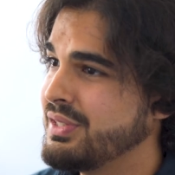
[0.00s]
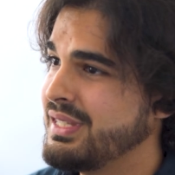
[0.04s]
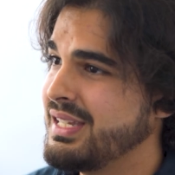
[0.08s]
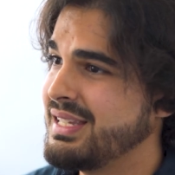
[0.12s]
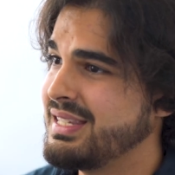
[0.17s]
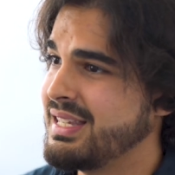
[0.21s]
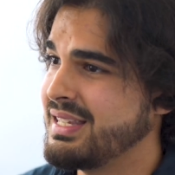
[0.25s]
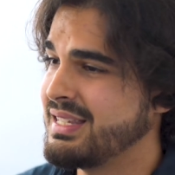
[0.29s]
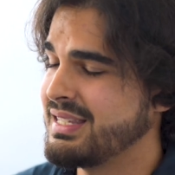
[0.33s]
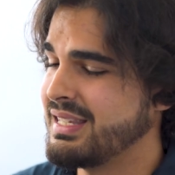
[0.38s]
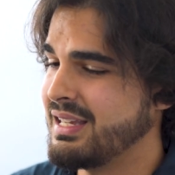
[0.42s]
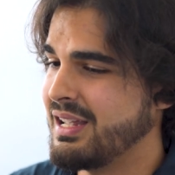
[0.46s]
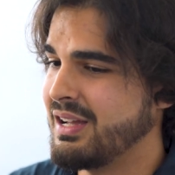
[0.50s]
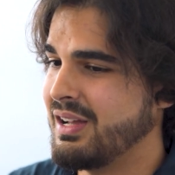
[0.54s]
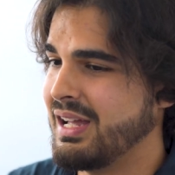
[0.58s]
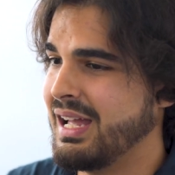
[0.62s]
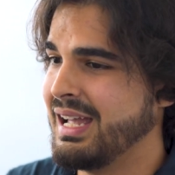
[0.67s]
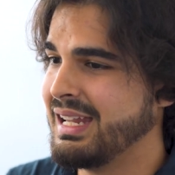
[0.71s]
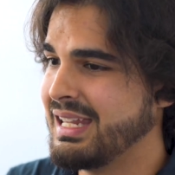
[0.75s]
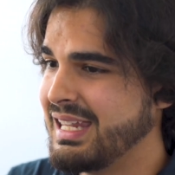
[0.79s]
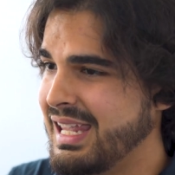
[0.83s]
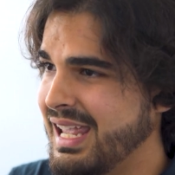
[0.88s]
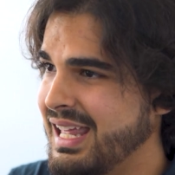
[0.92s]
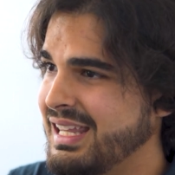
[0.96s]
this is,
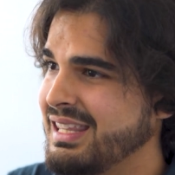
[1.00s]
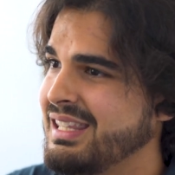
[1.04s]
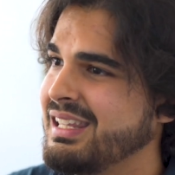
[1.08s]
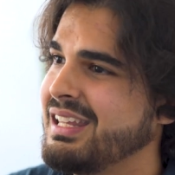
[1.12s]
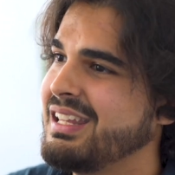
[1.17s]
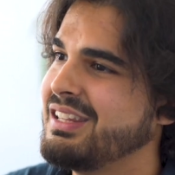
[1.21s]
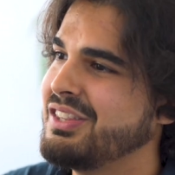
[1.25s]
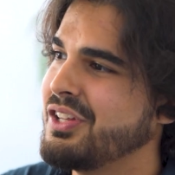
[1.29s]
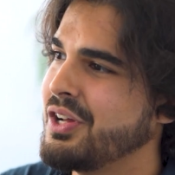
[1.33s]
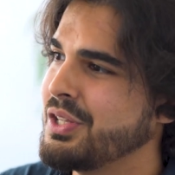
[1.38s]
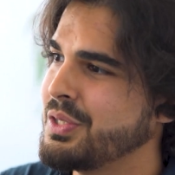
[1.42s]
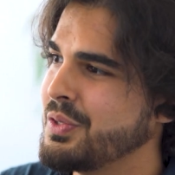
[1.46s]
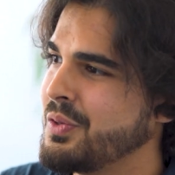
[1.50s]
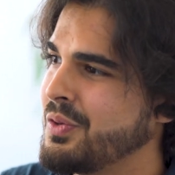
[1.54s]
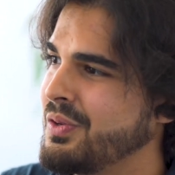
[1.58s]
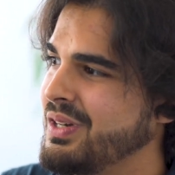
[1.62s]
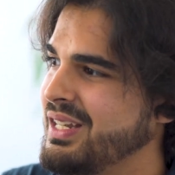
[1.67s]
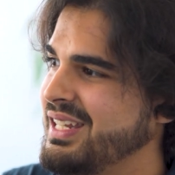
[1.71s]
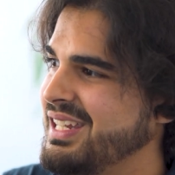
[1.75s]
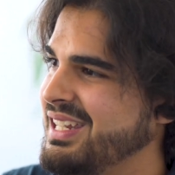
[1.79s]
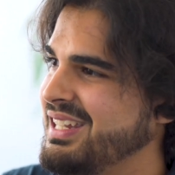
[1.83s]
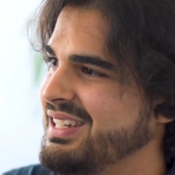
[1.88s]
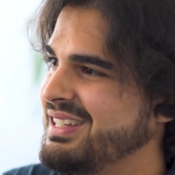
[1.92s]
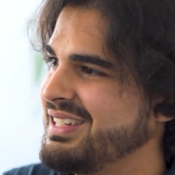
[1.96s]
again, not
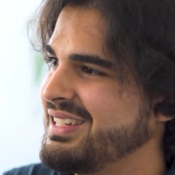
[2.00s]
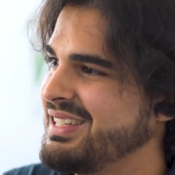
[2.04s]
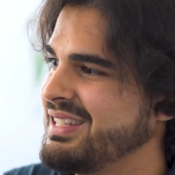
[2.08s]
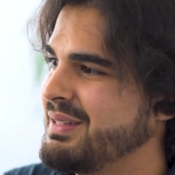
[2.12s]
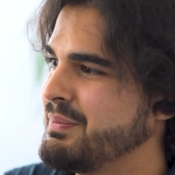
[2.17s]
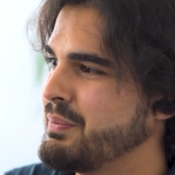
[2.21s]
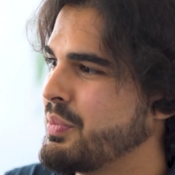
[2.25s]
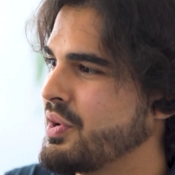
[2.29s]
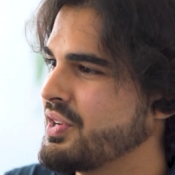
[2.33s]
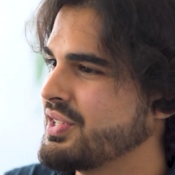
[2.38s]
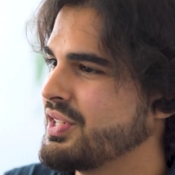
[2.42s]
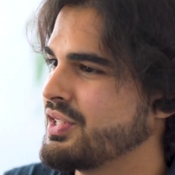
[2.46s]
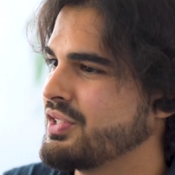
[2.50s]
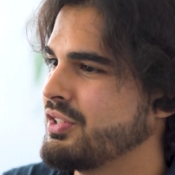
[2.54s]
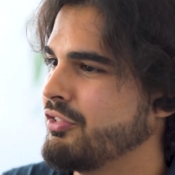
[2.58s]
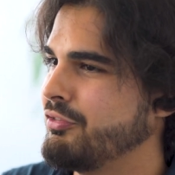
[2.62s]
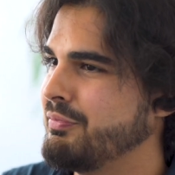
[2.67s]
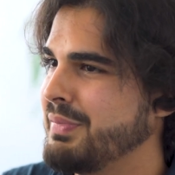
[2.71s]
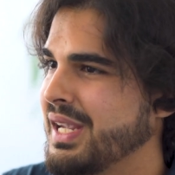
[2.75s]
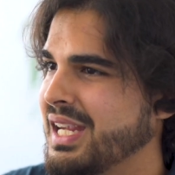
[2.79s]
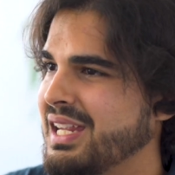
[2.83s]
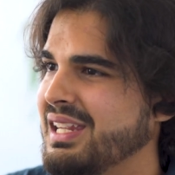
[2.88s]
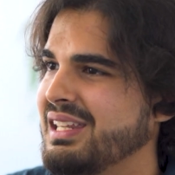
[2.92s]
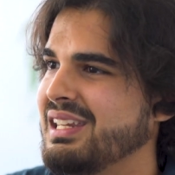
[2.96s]
only the process
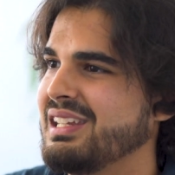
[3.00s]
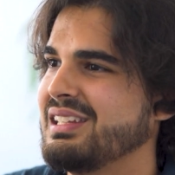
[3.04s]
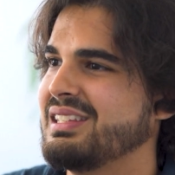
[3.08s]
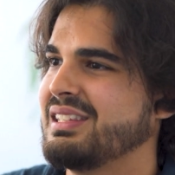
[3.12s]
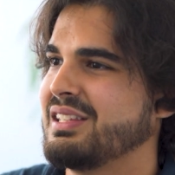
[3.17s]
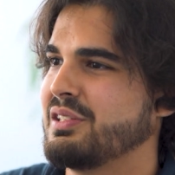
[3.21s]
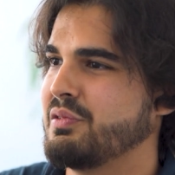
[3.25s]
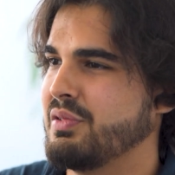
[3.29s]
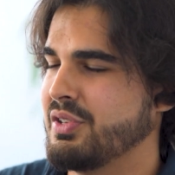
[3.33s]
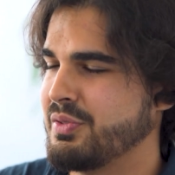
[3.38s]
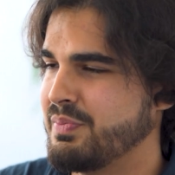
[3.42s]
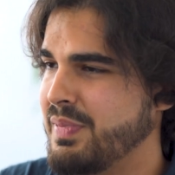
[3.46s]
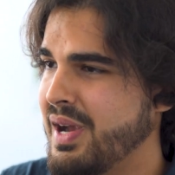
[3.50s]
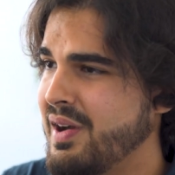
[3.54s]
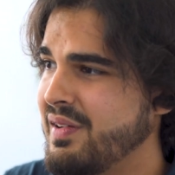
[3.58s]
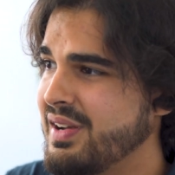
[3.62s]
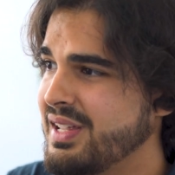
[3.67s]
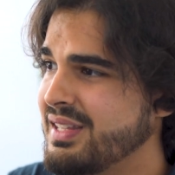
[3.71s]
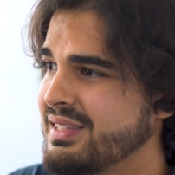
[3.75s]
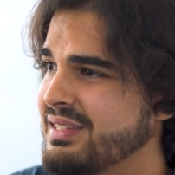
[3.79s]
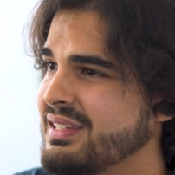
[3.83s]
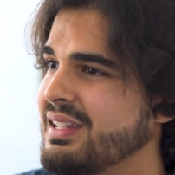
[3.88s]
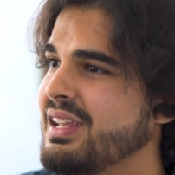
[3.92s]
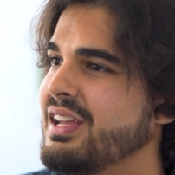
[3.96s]
of making it
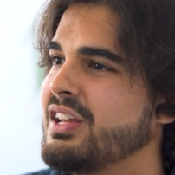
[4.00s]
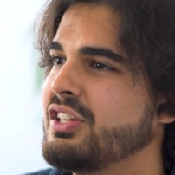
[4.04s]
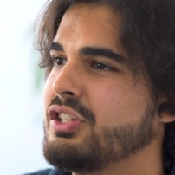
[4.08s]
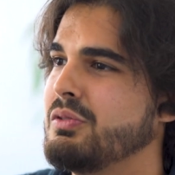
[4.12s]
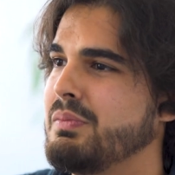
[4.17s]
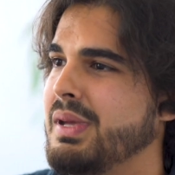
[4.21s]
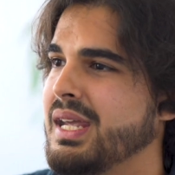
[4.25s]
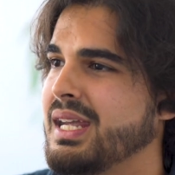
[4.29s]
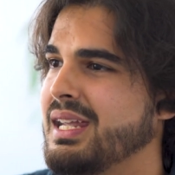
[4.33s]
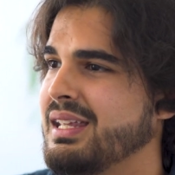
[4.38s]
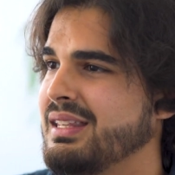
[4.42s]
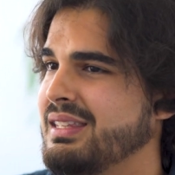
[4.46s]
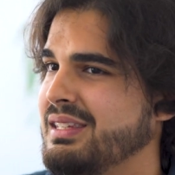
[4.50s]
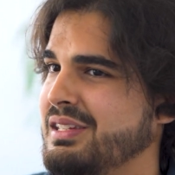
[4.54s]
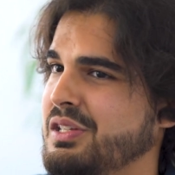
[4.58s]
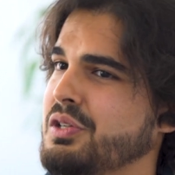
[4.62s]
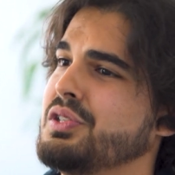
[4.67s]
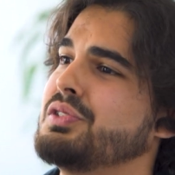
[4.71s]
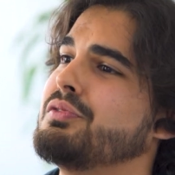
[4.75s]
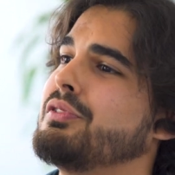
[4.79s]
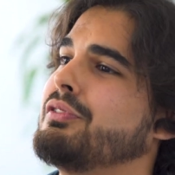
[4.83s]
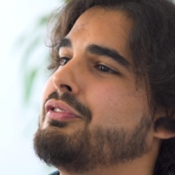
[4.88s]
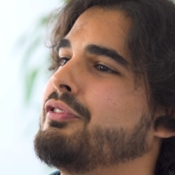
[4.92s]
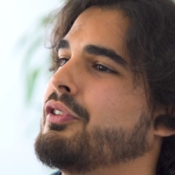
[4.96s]
transparent, to make it
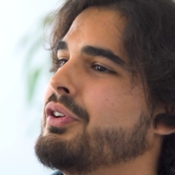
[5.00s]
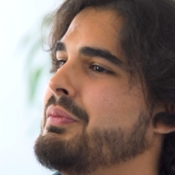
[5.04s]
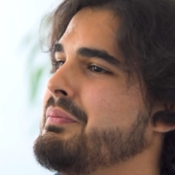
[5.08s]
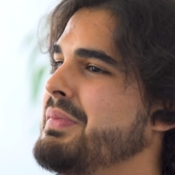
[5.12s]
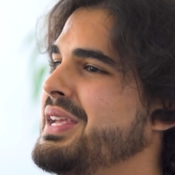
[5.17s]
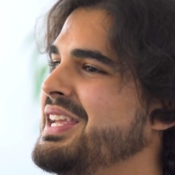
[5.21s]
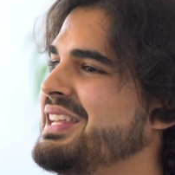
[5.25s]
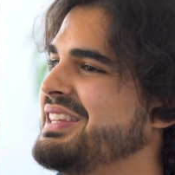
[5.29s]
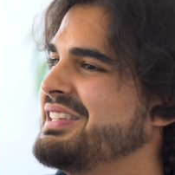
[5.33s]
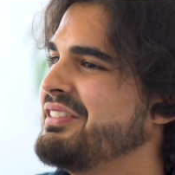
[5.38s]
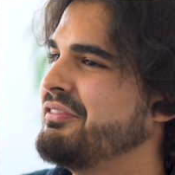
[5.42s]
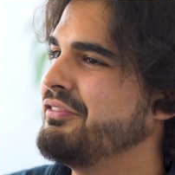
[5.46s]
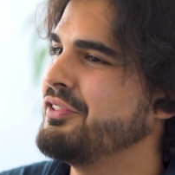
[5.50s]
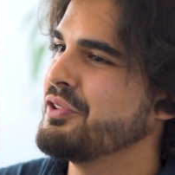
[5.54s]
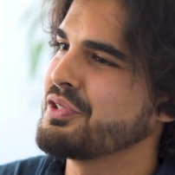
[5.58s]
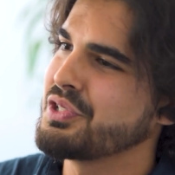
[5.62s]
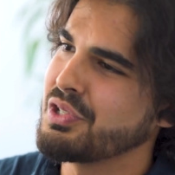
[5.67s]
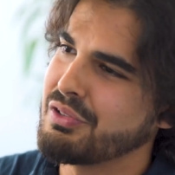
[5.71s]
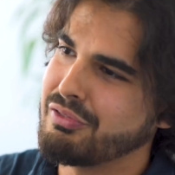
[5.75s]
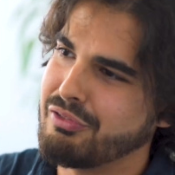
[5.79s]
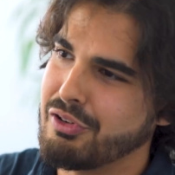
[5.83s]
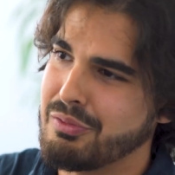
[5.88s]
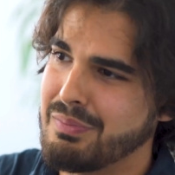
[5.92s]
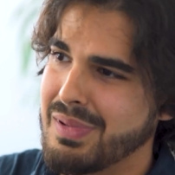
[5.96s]
useful for me in the
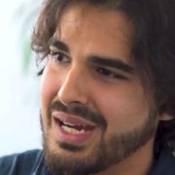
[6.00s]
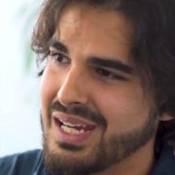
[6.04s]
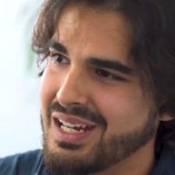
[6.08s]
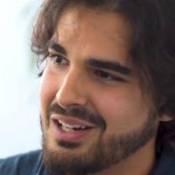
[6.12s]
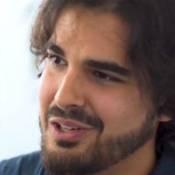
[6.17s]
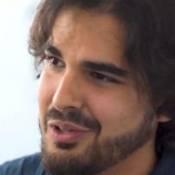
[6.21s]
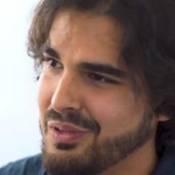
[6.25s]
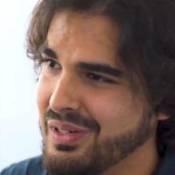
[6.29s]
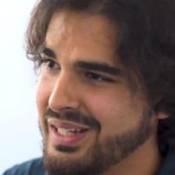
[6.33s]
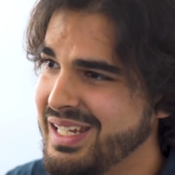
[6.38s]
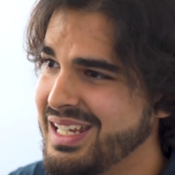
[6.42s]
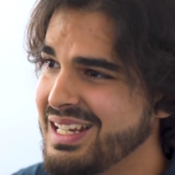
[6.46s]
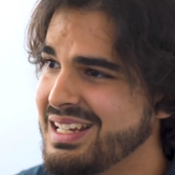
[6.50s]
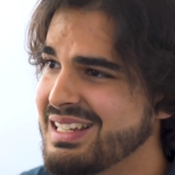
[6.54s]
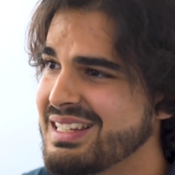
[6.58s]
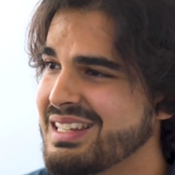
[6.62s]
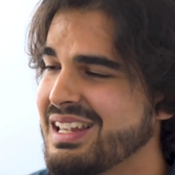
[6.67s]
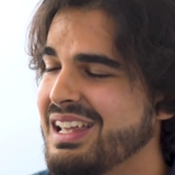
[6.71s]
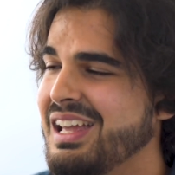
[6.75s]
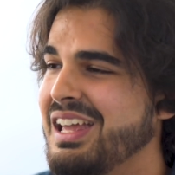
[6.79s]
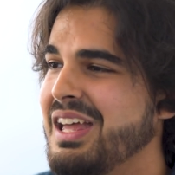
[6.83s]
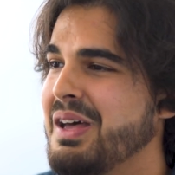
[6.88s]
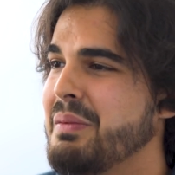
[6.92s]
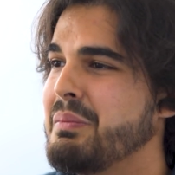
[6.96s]
future, for my
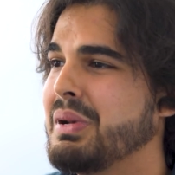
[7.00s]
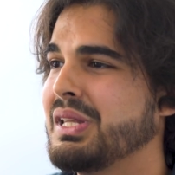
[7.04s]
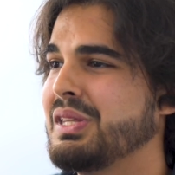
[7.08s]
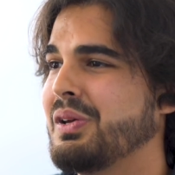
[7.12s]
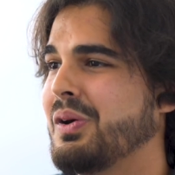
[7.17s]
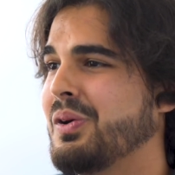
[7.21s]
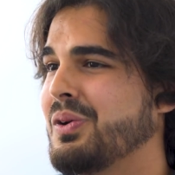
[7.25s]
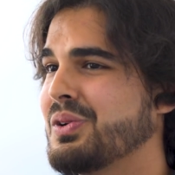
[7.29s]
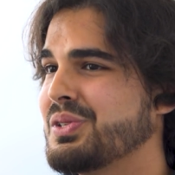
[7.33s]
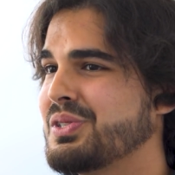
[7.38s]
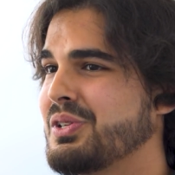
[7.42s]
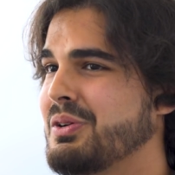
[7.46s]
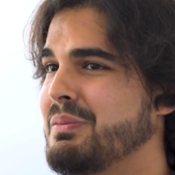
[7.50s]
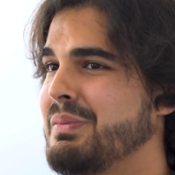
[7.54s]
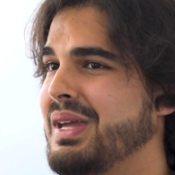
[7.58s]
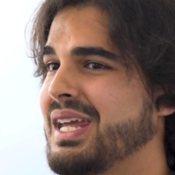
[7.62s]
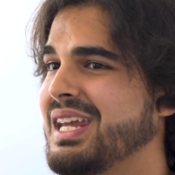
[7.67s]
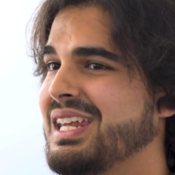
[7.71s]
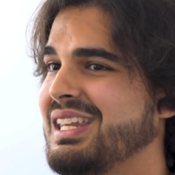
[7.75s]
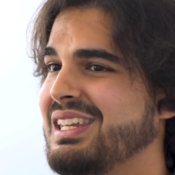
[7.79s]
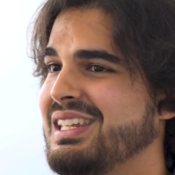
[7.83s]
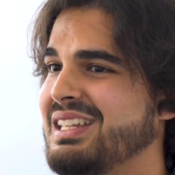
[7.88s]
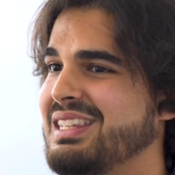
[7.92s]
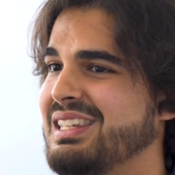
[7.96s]
colleagues, but also
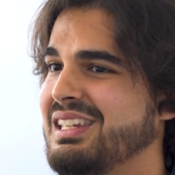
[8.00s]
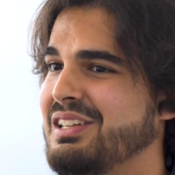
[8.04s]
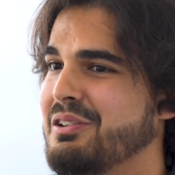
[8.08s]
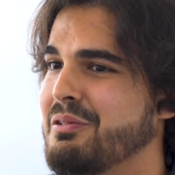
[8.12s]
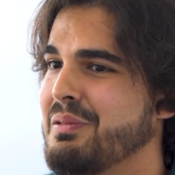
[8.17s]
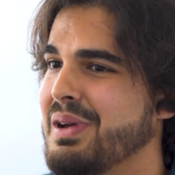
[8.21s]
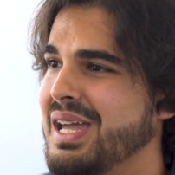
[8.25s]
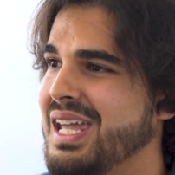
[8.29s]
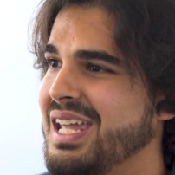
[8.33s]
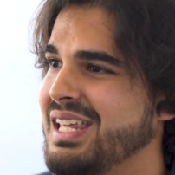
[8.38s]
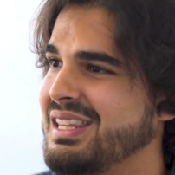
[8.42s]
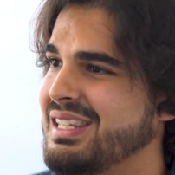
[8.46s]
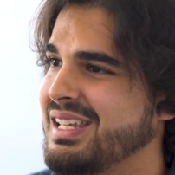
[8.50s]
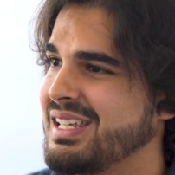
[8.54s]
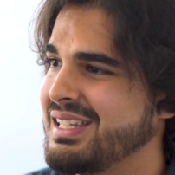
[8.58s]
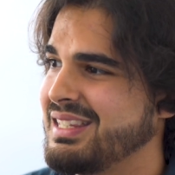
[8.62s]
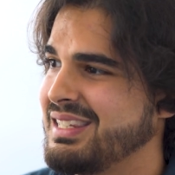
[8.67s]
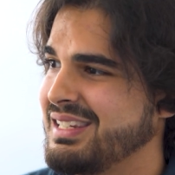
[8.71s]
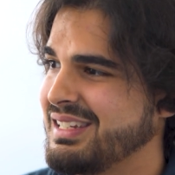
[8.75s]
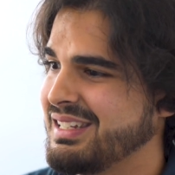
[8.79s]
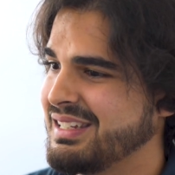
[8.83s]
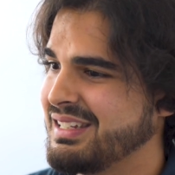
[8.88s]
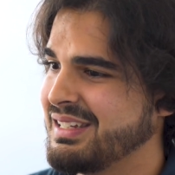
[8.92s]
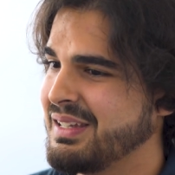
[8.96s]
making it in a way
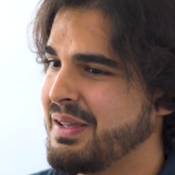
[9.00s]
that